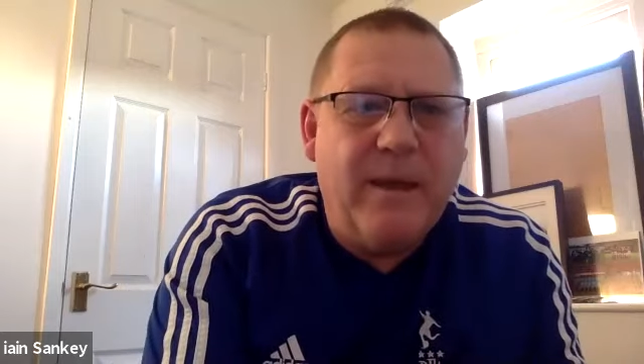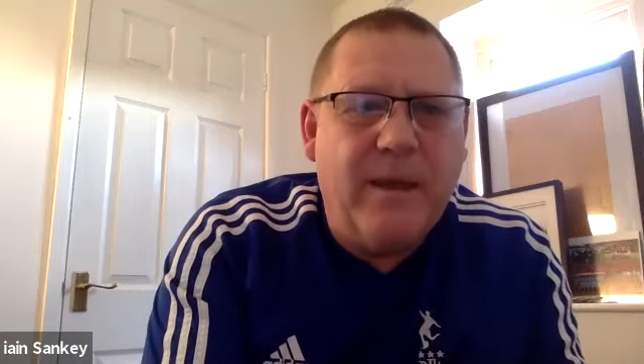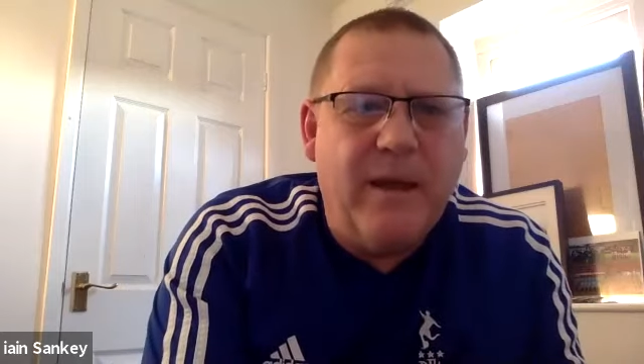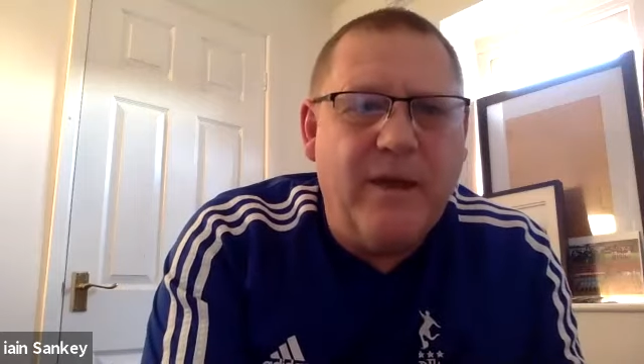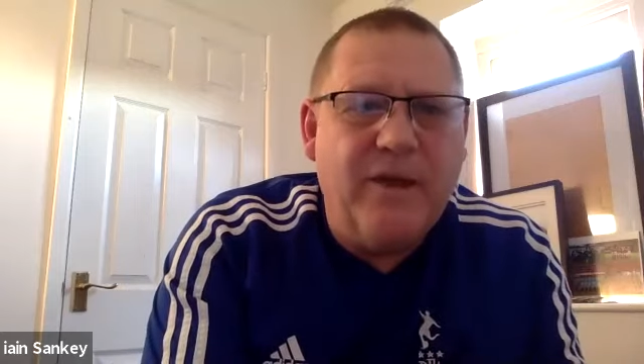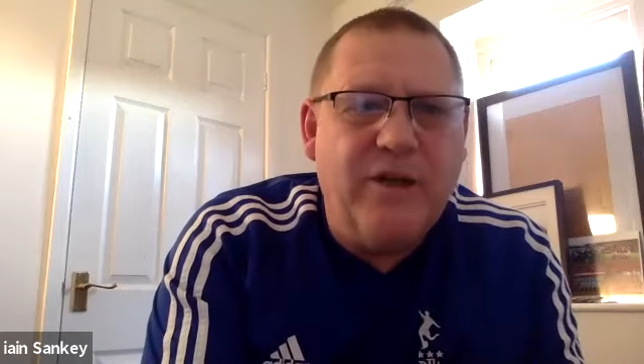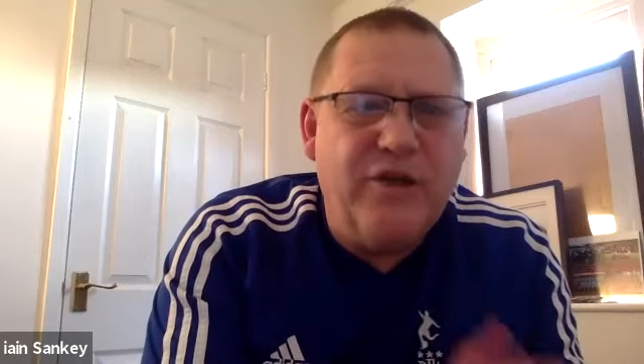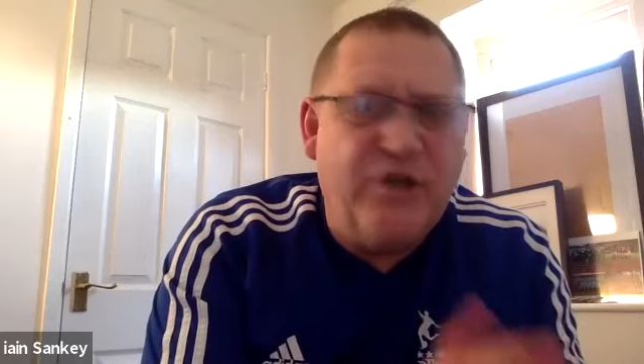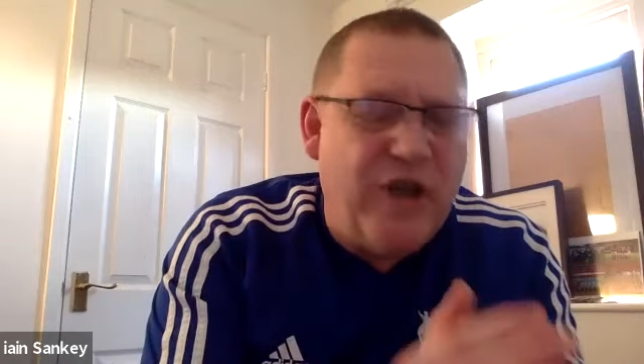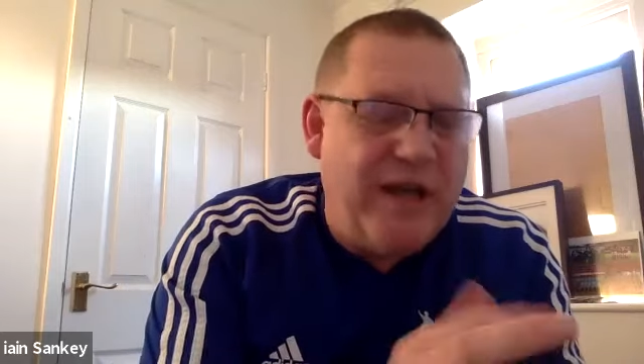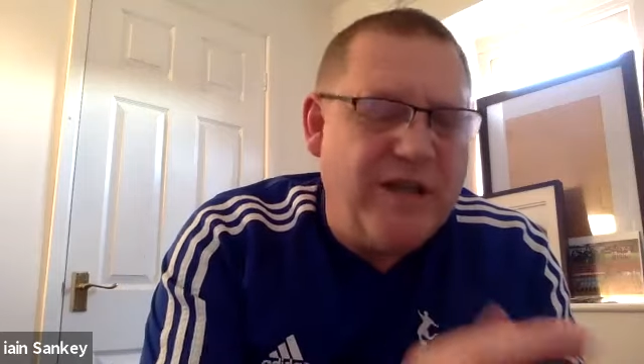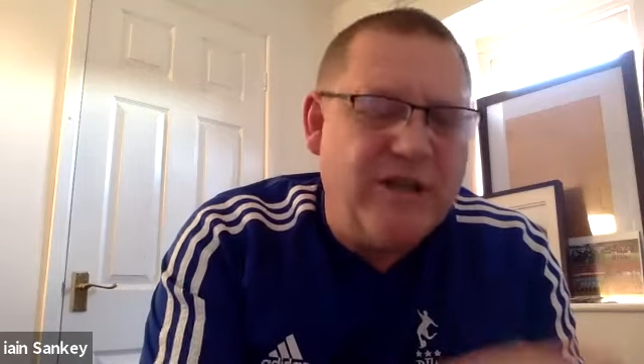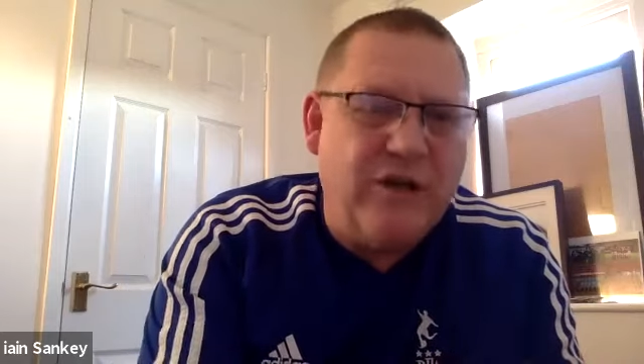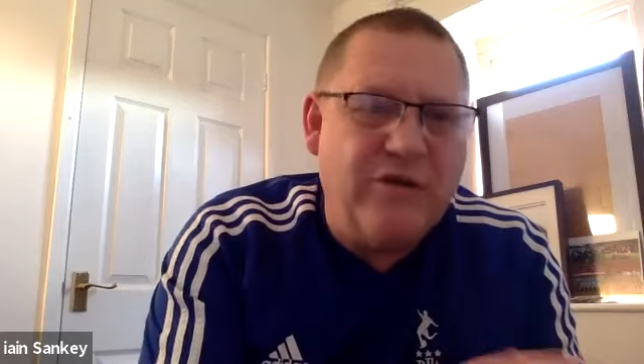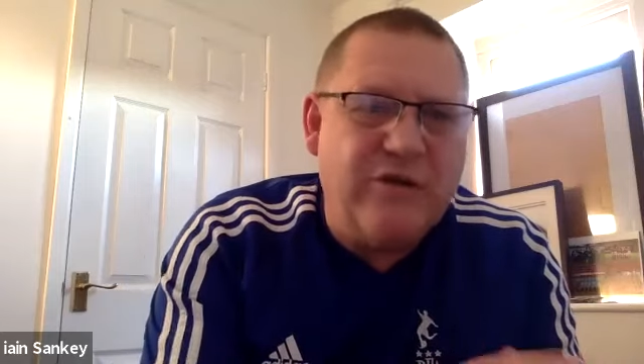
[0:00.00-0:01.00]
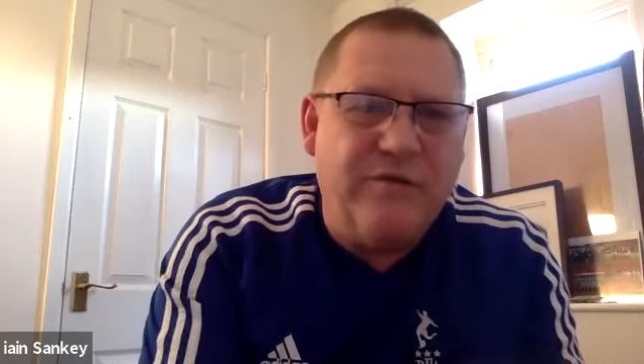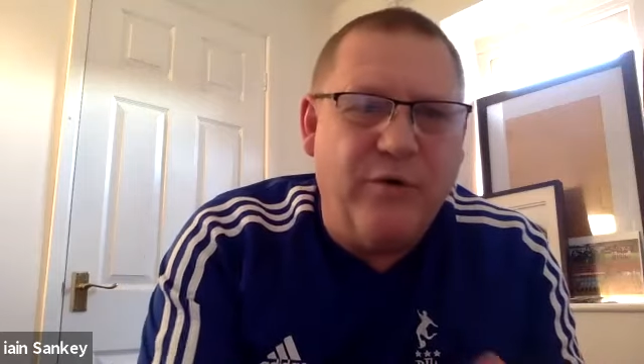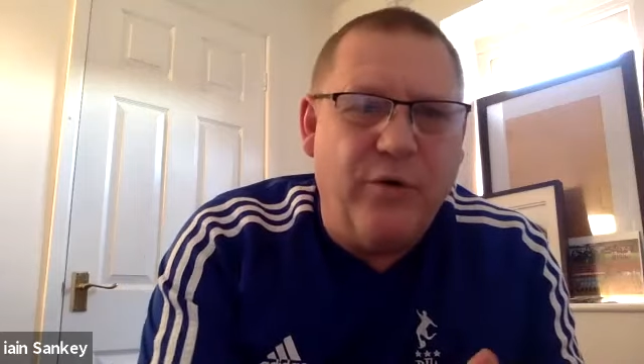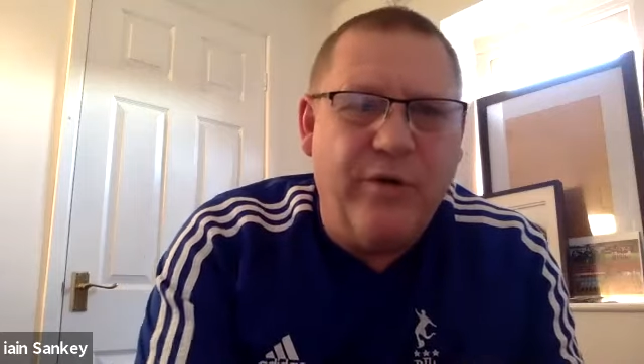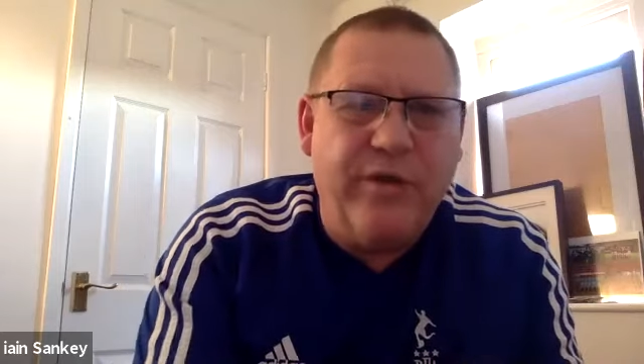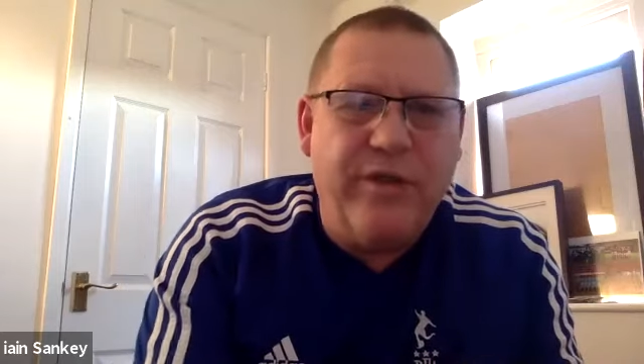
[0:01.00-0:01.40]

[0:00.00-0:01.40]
And you change those four